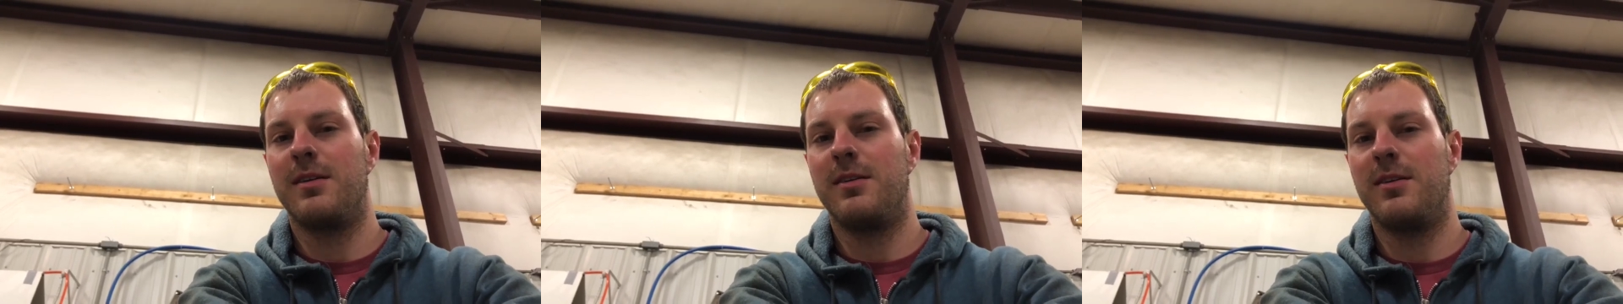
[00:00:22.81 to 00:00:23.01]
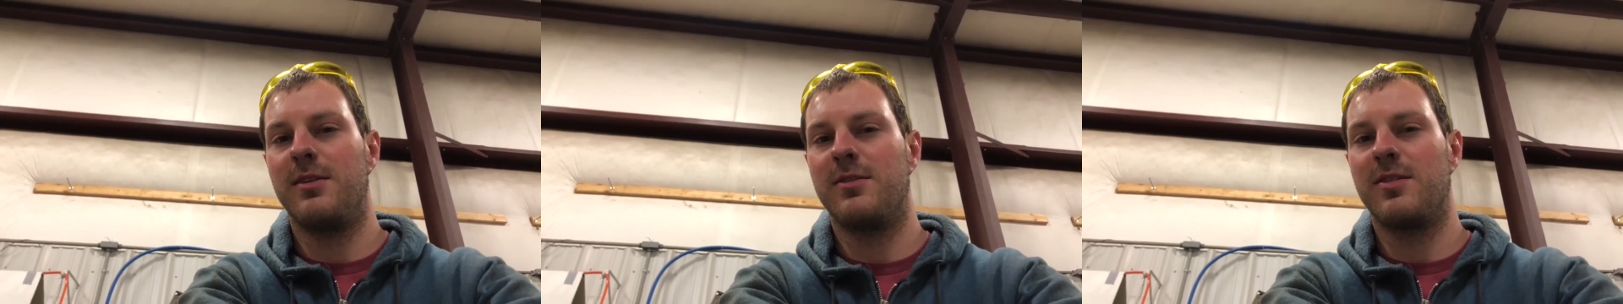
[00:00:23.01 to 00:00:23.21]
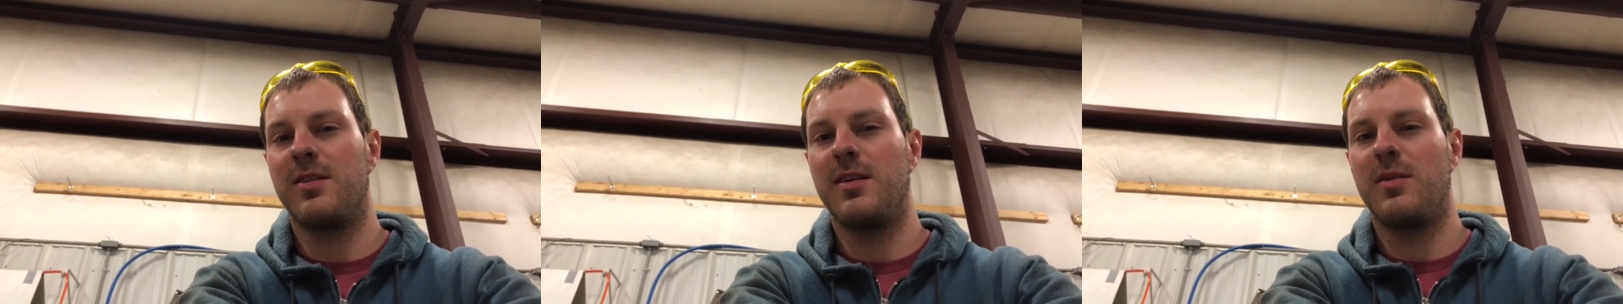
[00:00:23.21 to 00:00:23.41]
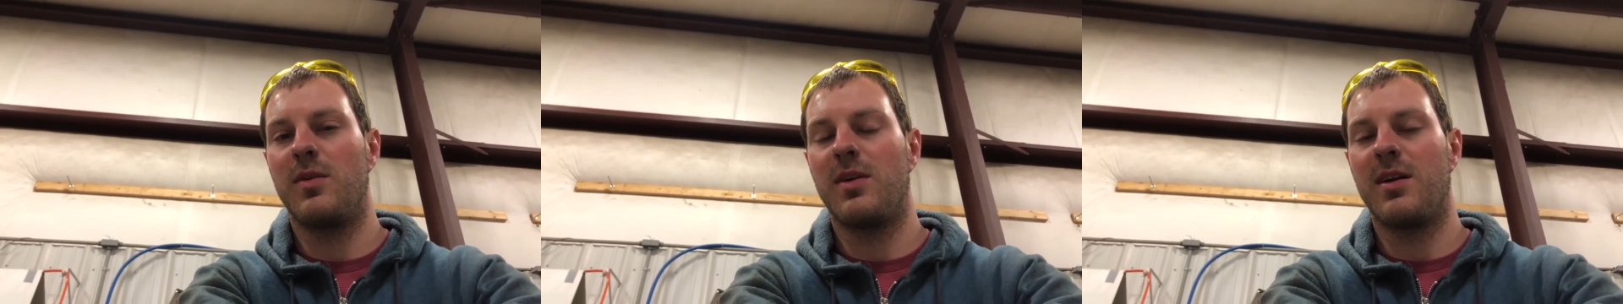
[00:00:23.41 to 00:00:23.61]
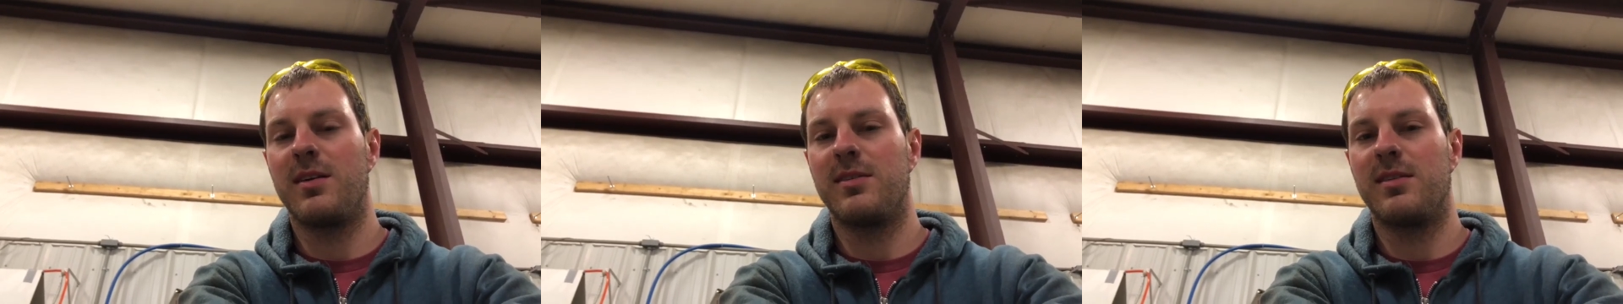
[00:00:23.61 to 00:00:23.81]
Usually
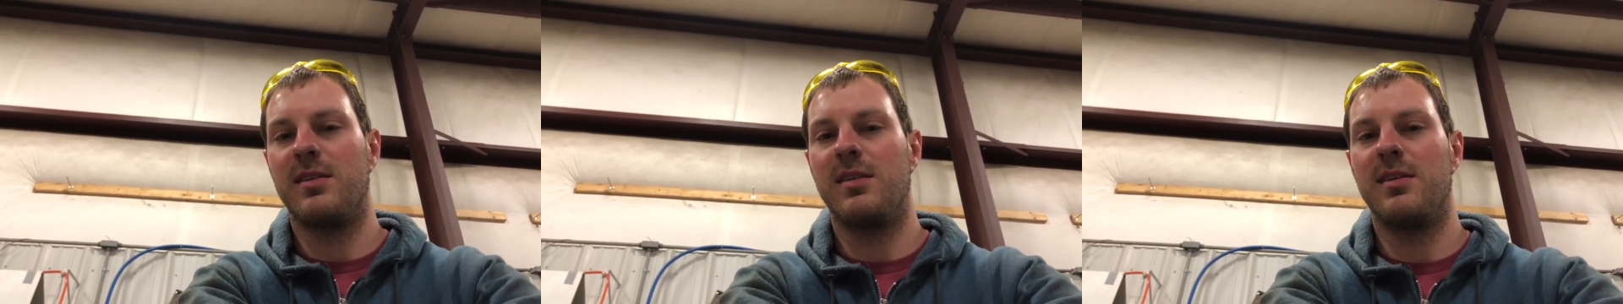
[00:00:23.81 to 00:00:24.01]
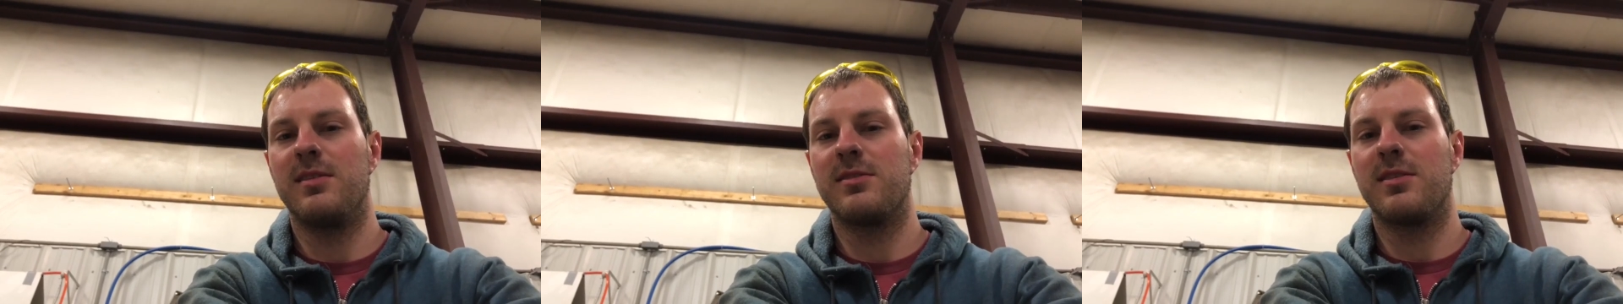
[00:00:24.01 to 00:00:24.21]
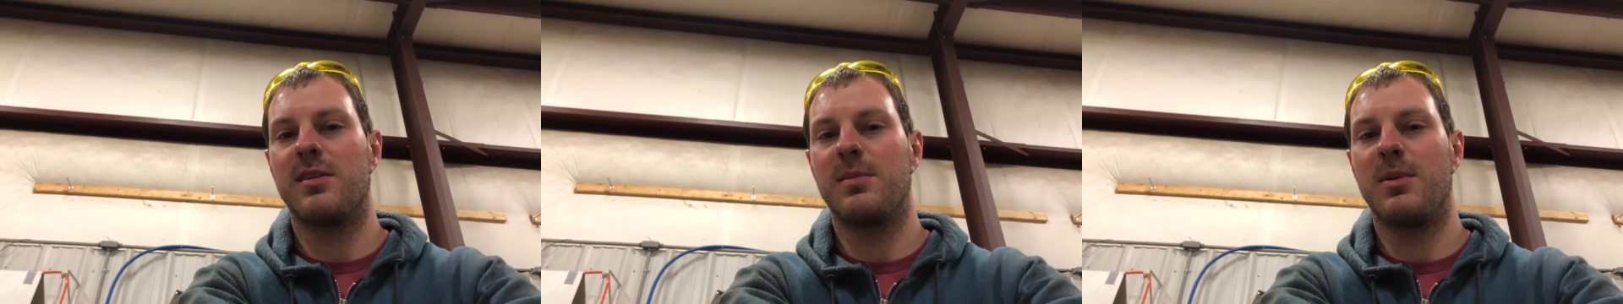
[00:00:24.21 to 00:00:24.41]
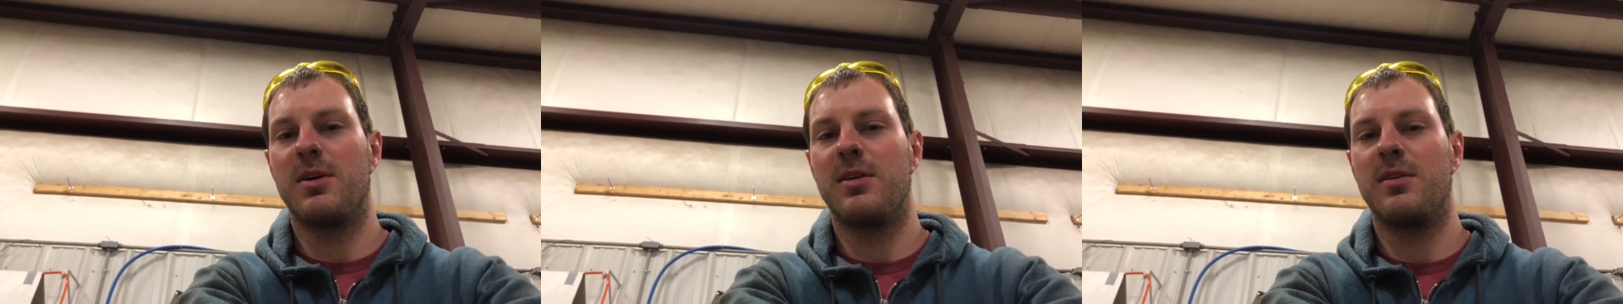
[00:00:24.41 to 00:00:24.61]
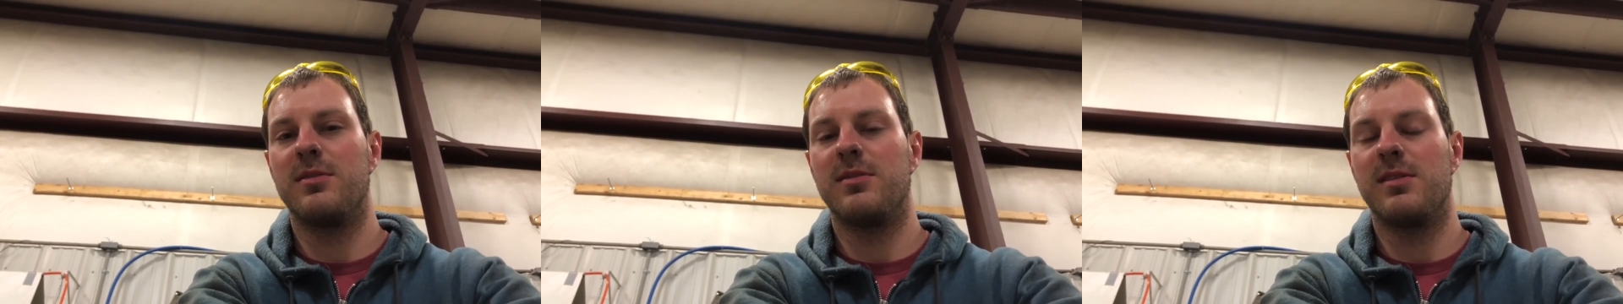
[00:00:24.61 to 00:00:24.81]
when I see these
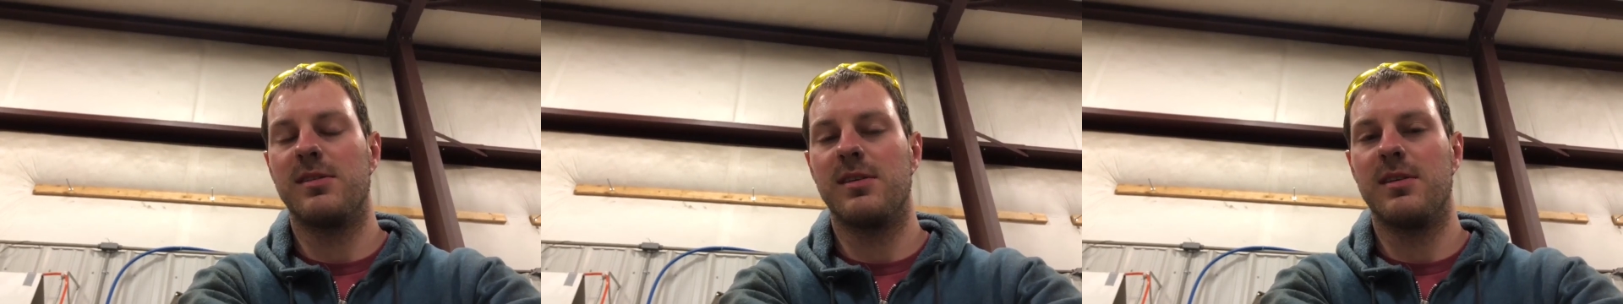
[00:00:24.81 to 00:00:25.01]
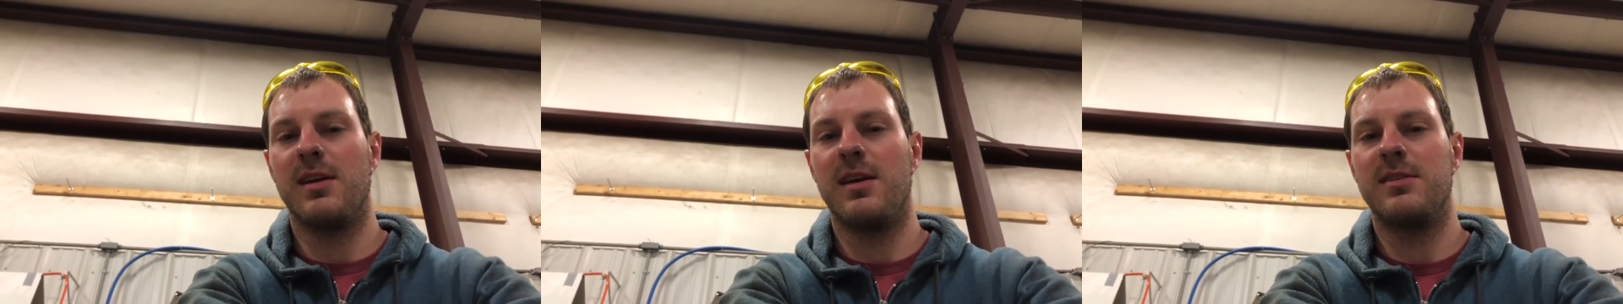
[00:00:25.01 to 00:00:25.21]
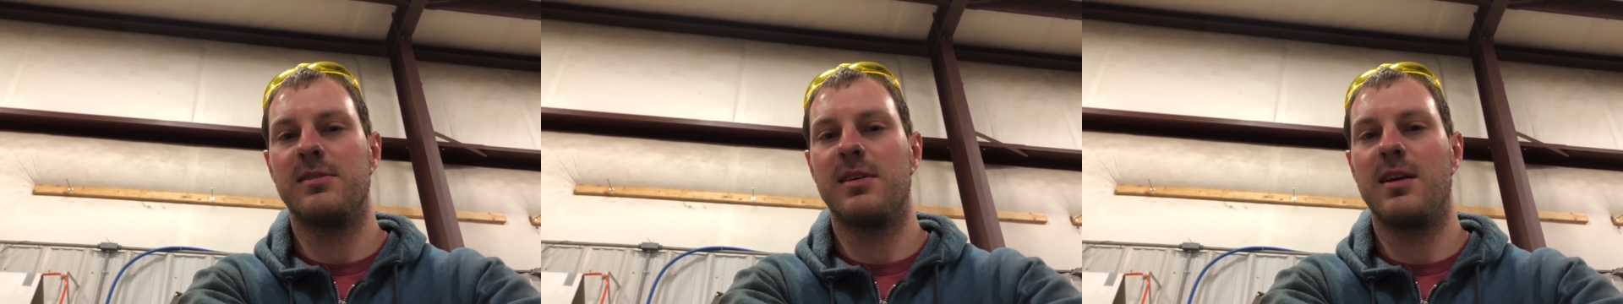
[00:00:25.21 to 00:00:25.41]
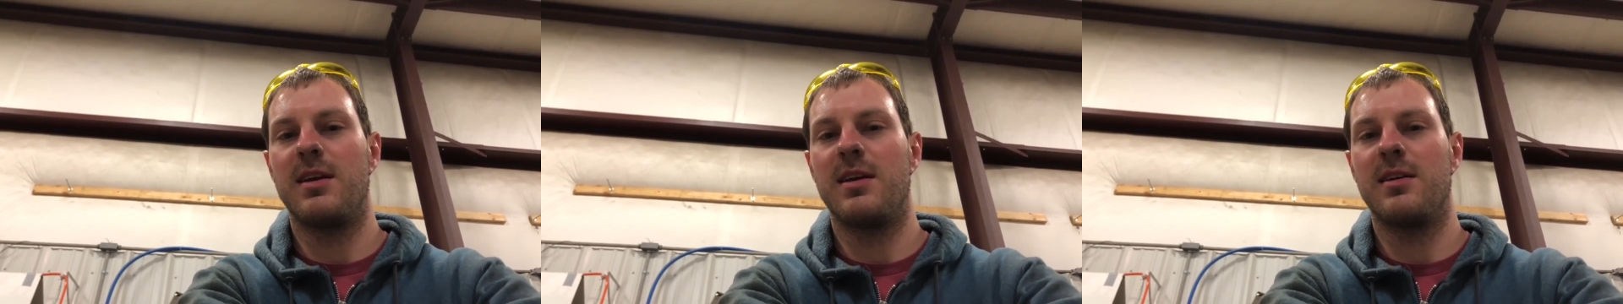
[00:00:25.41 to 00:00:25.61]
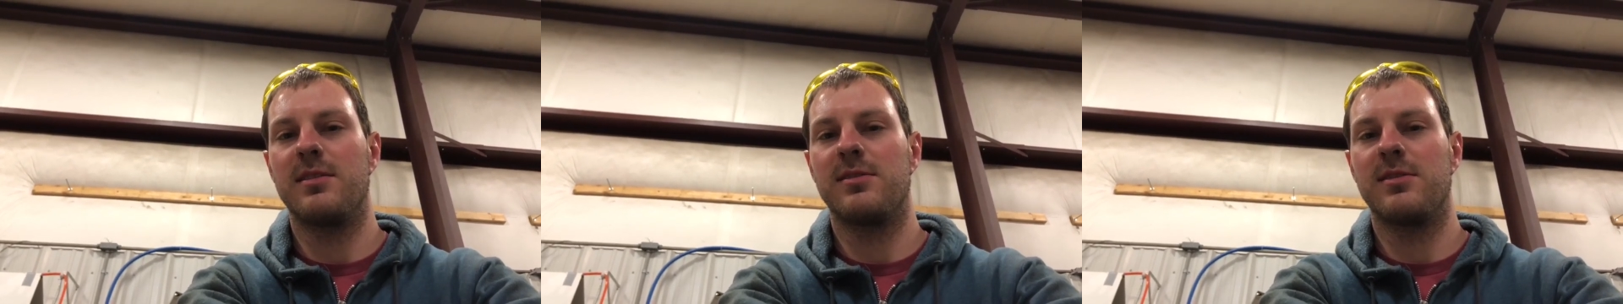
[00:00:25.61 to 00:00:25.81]
turbos, it's an
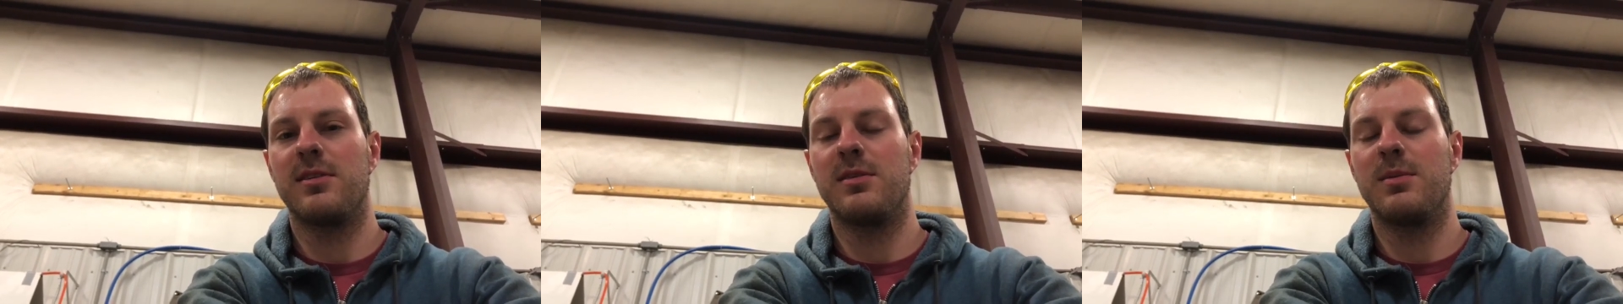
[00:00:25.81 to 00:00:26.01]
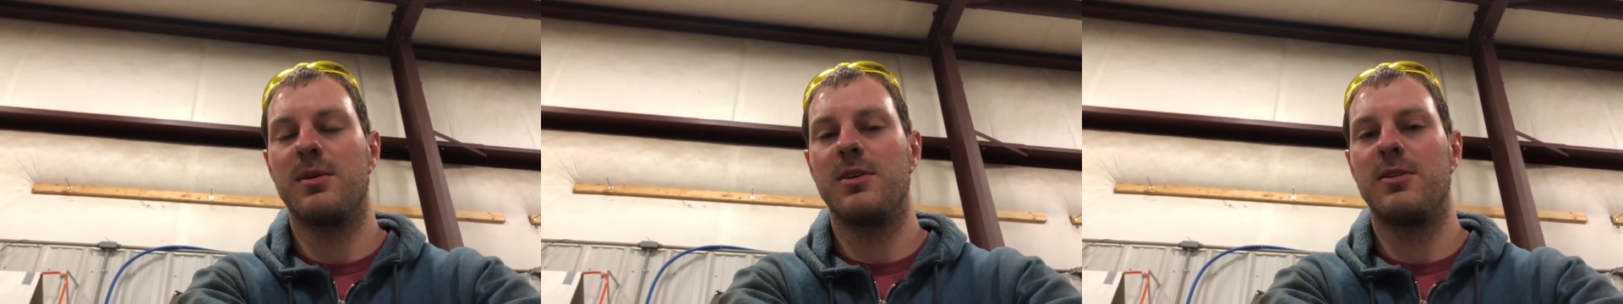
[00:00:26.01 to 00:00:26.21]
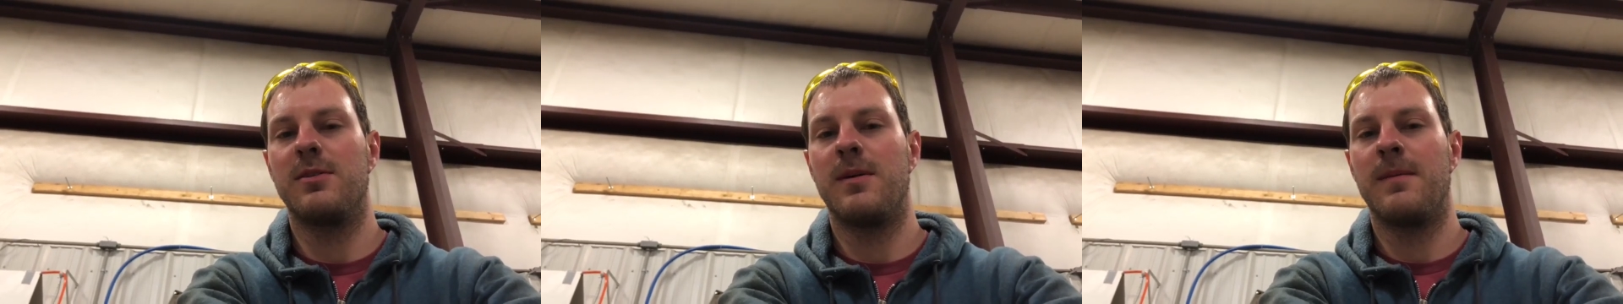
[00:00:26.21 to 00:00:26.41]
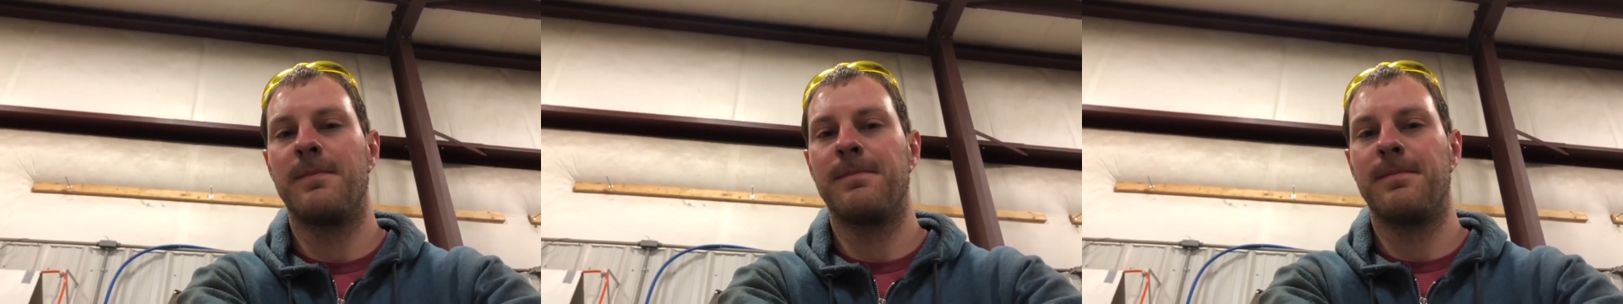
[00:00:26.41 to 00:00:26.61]
HKS turbo